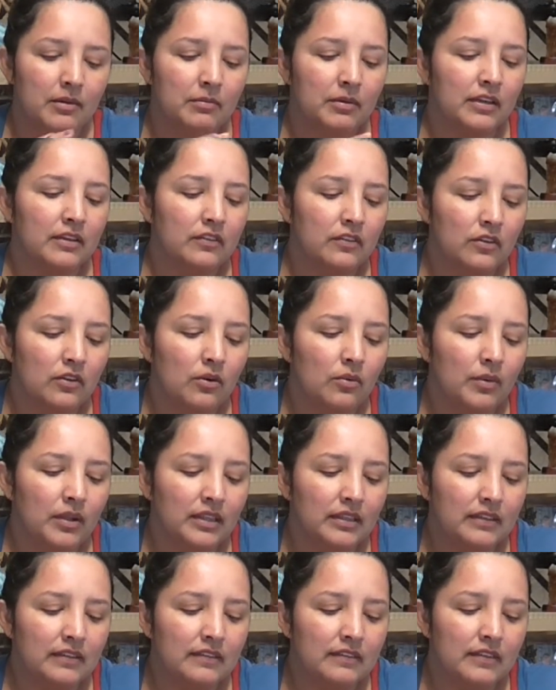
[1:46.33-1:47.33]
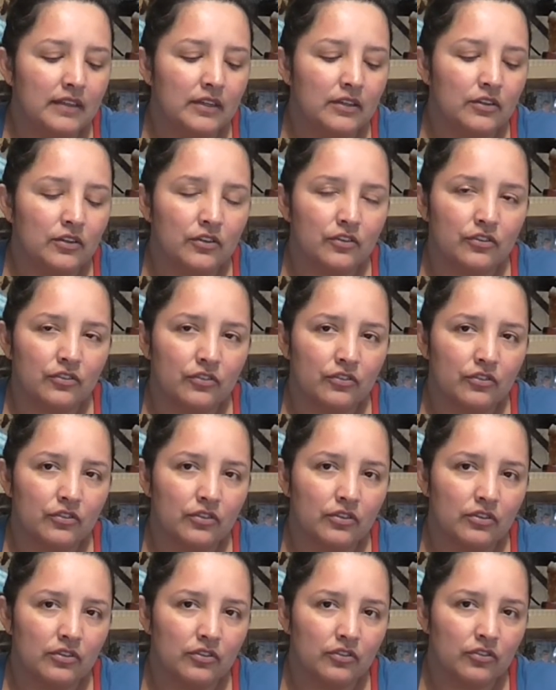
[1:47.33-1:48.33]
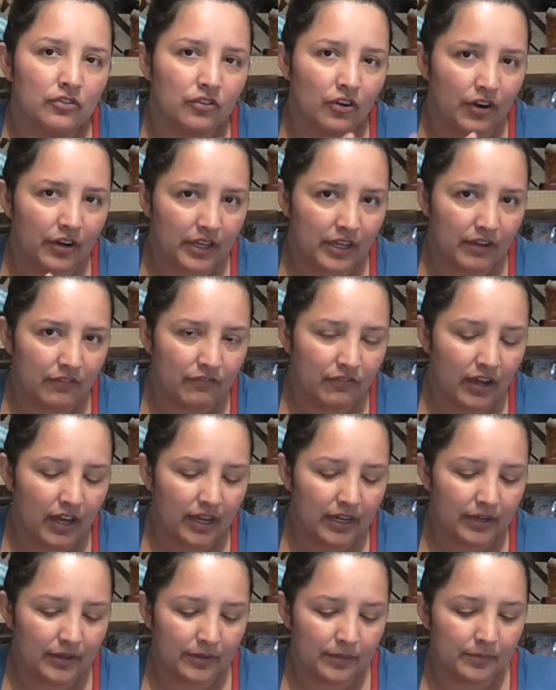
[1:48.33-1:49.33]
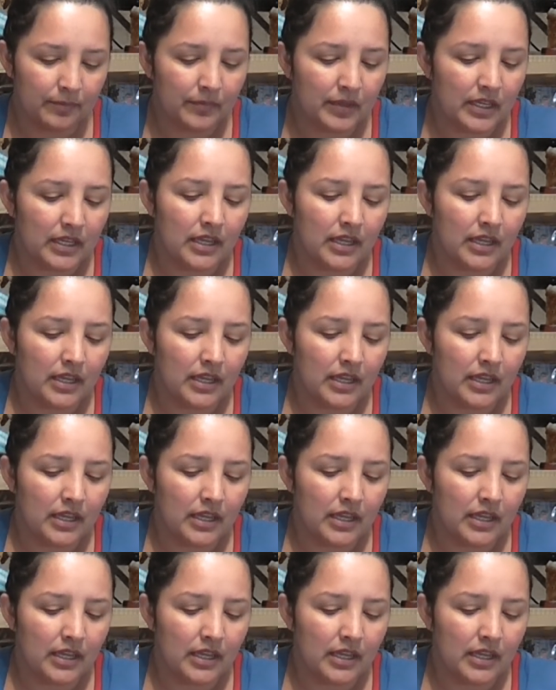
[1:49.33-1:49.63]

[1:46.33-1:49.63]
because you don't want the cinders starting a fire.